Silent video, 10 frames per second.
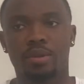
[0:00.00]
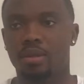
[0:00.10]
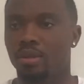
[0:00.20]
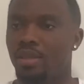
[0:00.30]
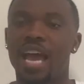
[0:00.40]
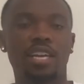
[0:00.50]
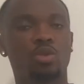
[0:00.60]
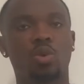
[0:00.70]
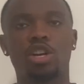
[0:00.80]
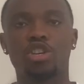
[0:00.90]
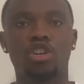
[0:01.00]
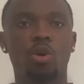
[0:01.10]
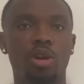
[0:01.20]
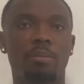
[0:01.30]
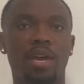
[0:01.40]
That is where you're
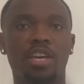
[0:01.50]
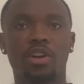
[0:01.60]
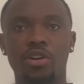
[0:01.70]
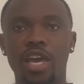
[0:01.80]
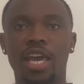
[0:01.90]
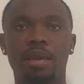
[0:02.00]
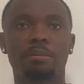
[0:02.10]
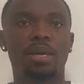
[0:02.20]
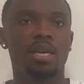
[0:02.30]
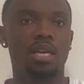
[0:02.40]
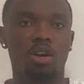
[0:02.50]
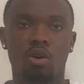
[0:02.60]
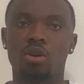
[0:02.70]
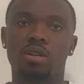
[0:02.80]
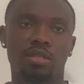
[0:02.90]
going to make your name
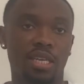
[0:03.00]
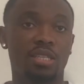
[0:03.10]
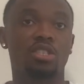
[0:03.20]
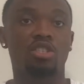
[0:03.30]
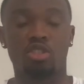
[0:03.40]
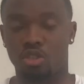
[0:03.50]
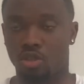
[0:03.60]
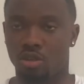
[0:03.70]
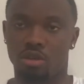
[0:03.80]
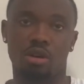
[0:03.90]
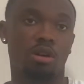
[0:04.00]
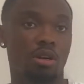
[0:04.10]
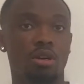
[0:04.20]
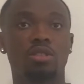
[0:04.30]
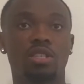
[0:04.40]
or
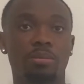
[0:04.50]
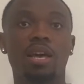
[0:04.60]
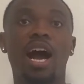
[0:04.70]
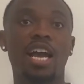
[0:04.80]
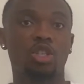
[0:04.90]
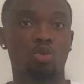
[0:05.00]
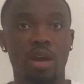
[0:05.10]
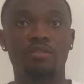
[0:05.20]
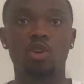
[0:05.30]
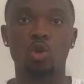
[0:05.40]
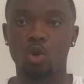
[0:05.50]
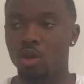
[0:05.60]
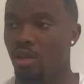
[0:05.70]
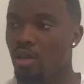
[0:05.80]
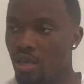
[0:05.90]
earn some of the highest revenues
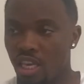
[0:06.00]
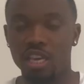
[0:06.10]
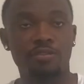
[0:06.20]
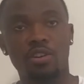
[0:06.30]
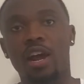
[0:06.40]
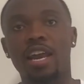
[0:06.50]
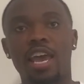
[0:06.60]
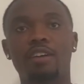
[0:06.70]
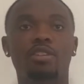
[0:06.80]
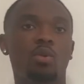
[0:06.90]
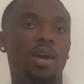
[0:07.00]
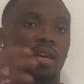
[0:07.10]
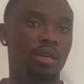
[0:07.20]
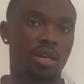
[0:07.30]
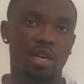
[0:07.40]
if you're not a
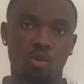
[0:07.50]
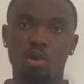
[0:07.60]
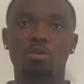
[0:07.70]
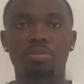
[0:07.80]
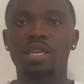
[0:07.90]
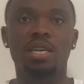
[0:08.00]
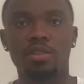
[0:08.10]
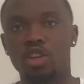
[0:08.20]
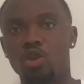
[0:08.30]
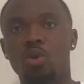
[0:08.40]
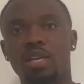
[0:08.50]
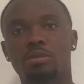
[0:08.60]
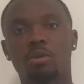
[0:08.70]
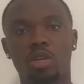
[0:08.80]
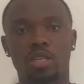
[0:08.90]
heavyweight, will be in the U.S.
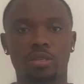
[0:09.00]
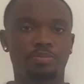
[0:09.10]
market.